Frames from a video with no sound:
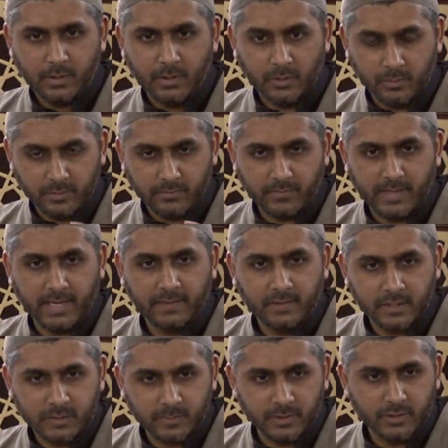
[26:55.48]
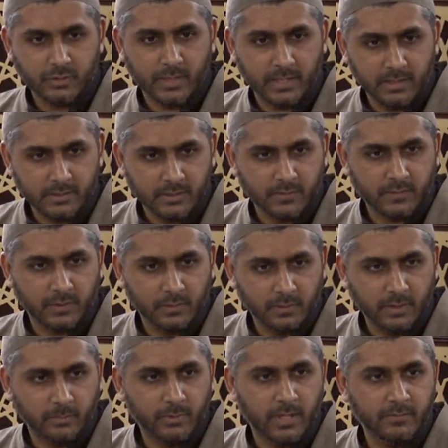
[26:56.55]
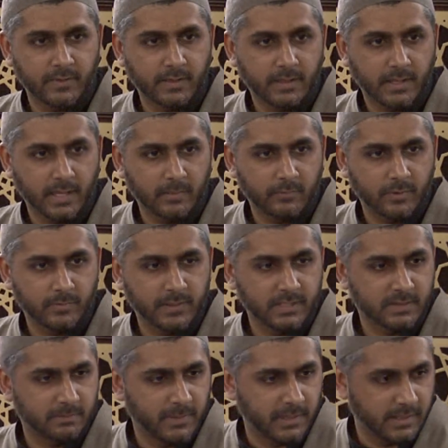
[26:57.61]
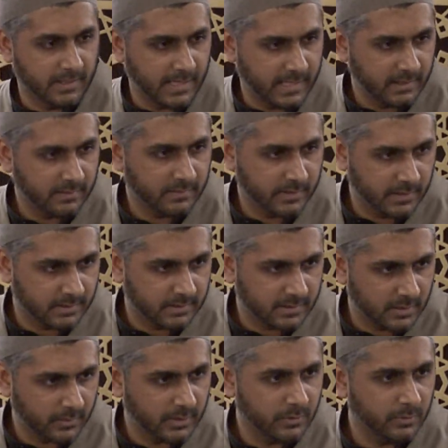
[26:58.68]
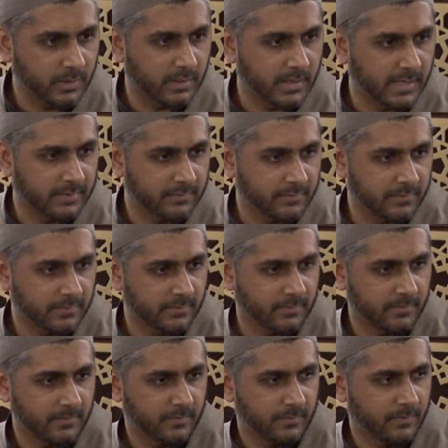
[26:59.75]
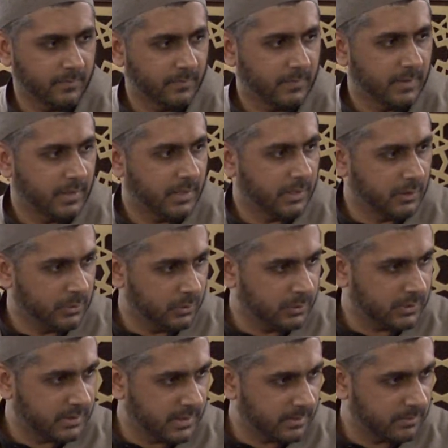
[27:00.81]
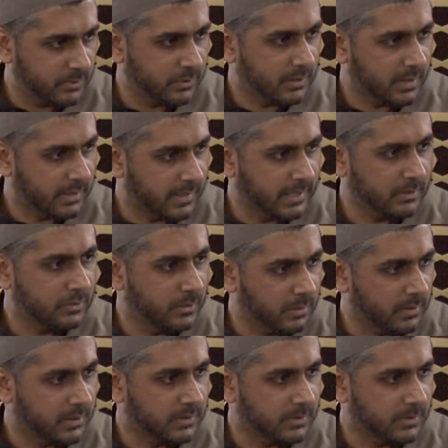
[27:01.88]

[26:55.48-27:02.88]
You will find the spirituality of the Holy Prophet came from these mundane things that we do in life. He used them to connect to Allah